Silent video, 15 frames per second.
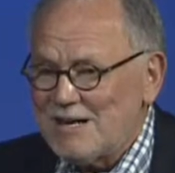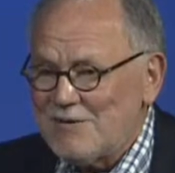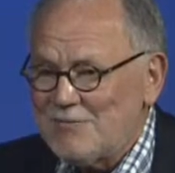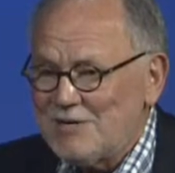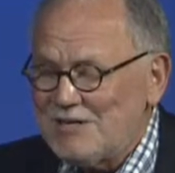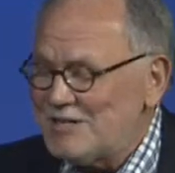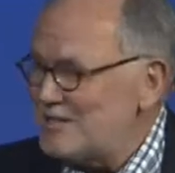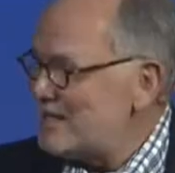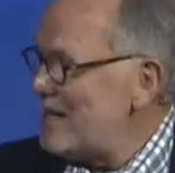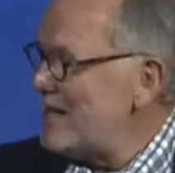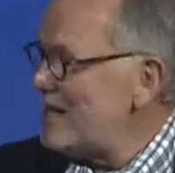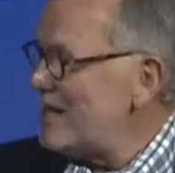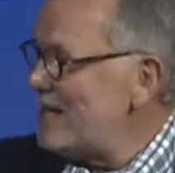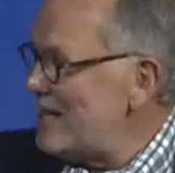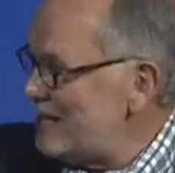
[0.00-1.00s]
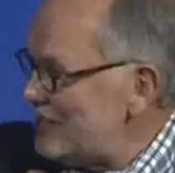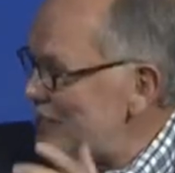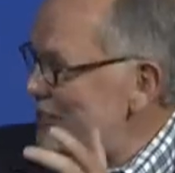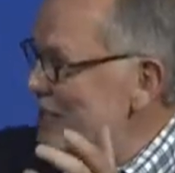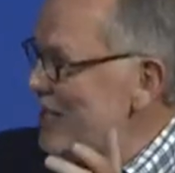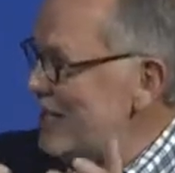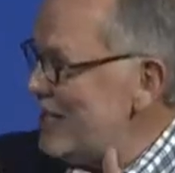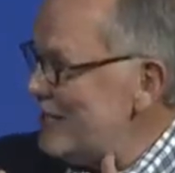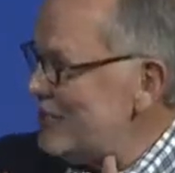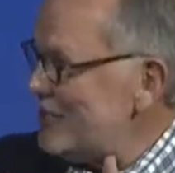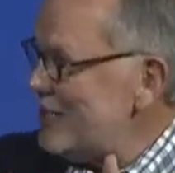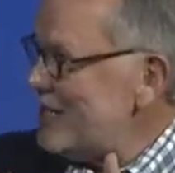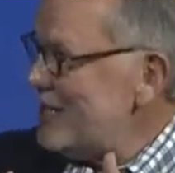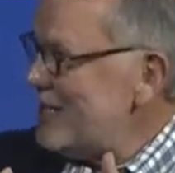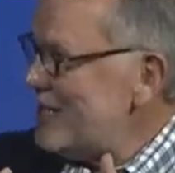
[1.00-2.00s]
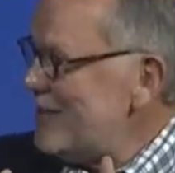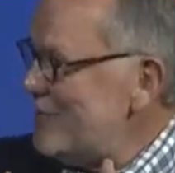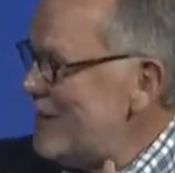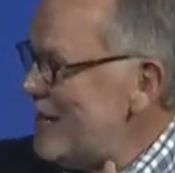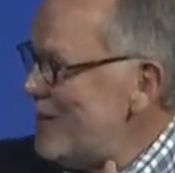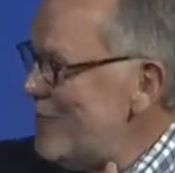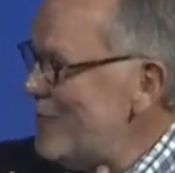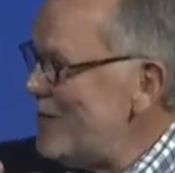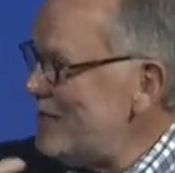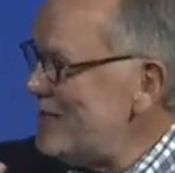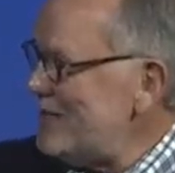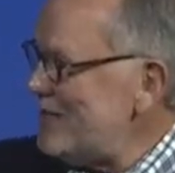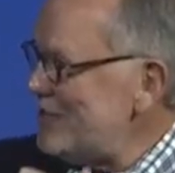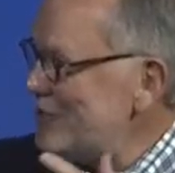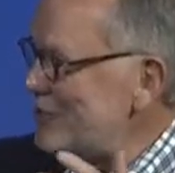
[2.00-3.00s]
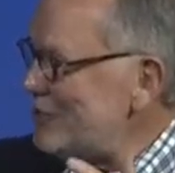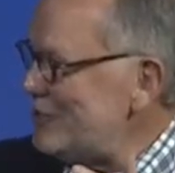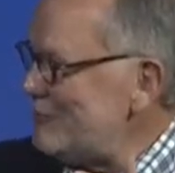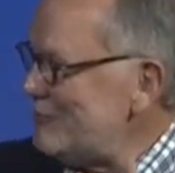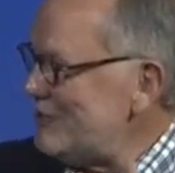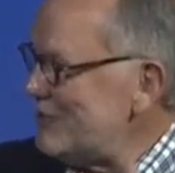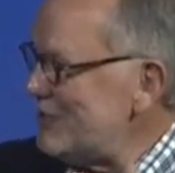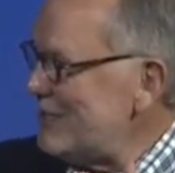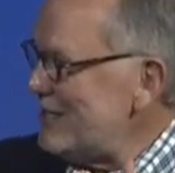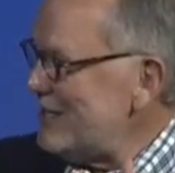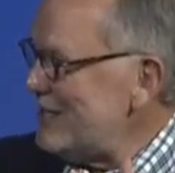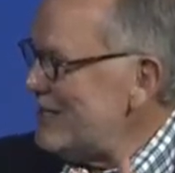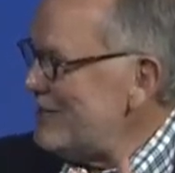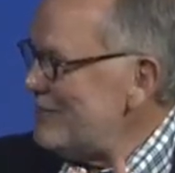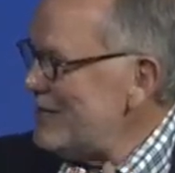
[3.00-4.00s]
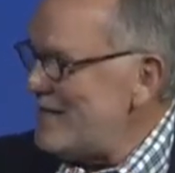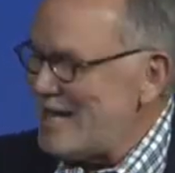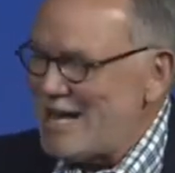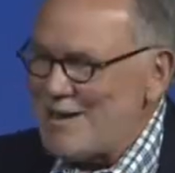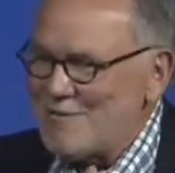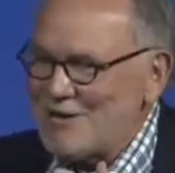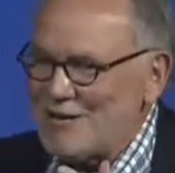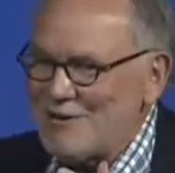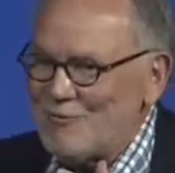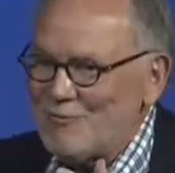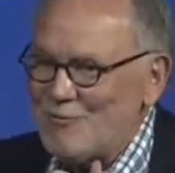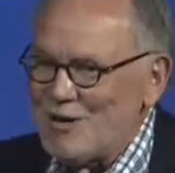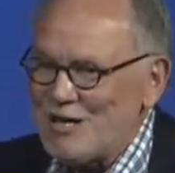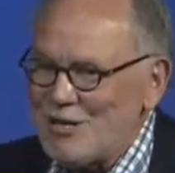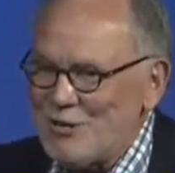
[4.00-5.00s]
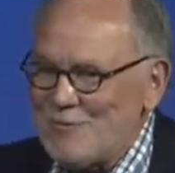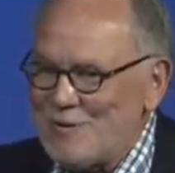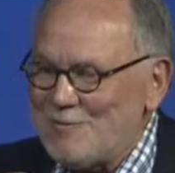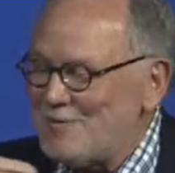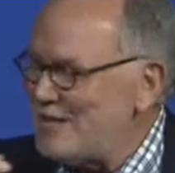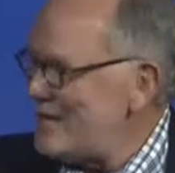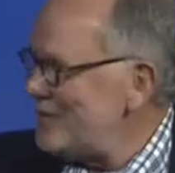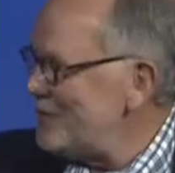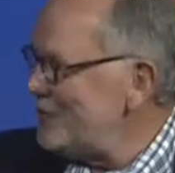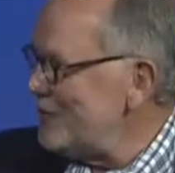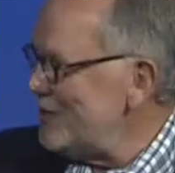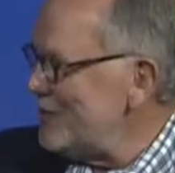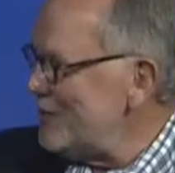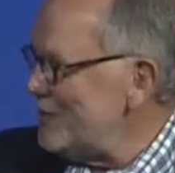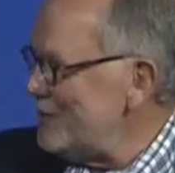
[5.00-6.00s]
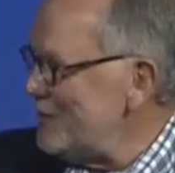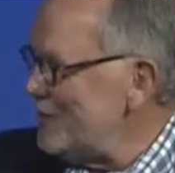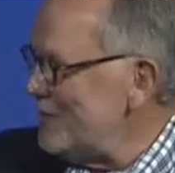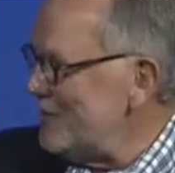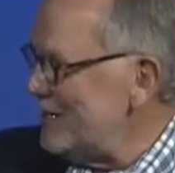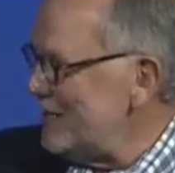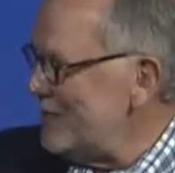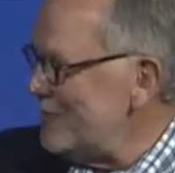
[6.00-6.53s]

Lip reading: we just had an exchange about what the issues were, and it became one human being to another human being.